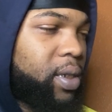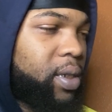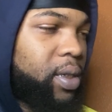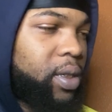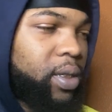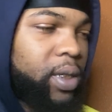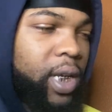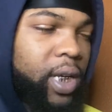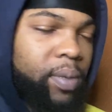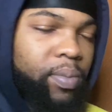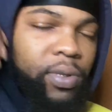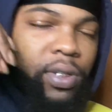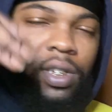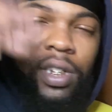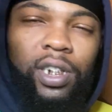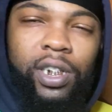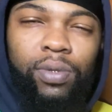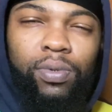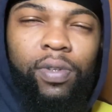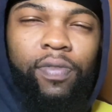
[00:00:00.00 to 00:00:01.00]
It was like
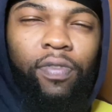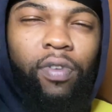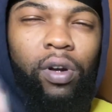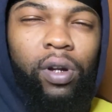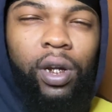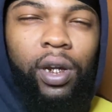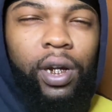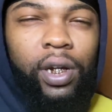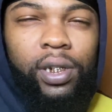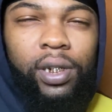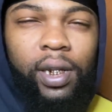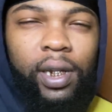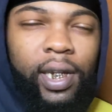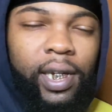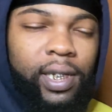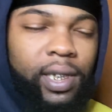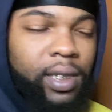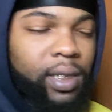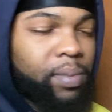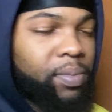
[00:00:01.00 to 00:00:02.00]
prisoners with 4 years or
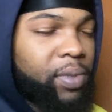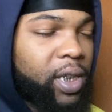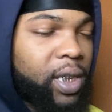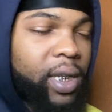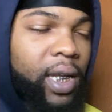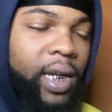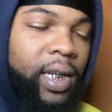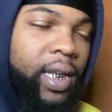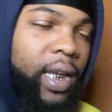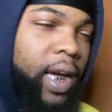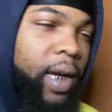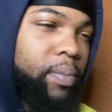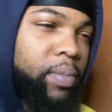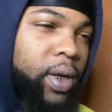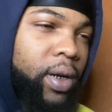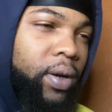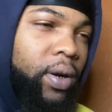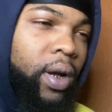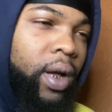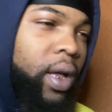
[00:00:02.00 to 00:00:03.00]
less or some shit like that,
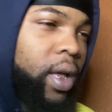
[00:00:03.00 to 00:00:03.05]
bro.